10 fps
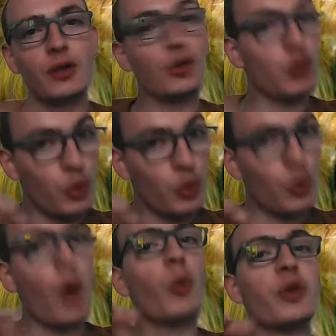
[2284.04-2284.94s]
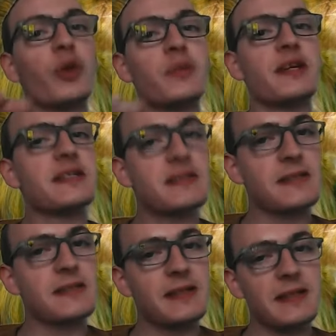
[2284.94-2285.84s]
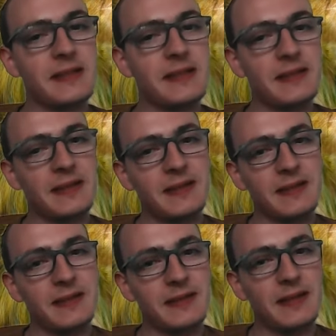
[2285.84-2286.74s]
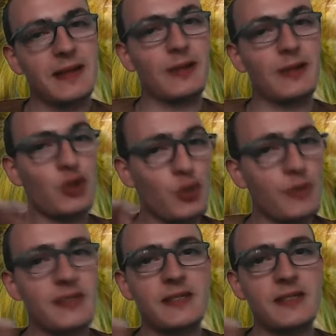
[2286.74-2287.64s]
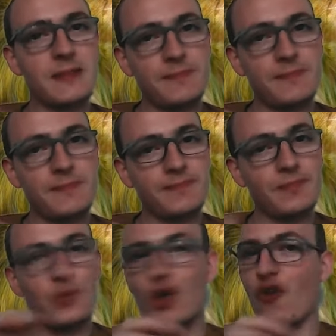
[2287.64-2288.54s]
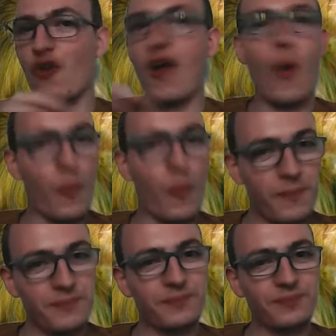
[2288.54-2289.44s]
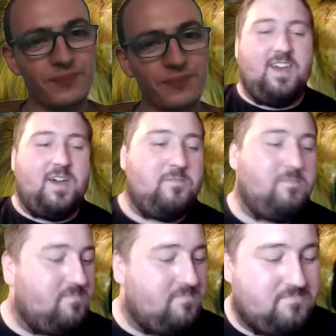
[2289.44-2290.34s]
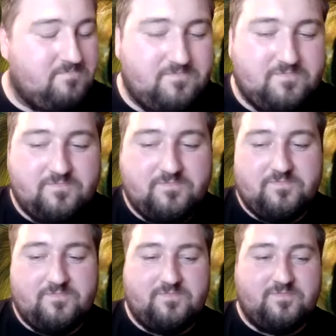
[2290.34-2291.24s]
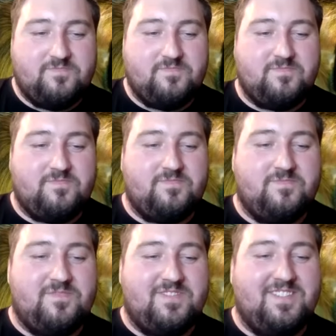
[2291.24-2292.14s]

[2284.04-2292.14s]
you do not want to miss. If you miss it, you're out. Yeah. You snooze, you lose.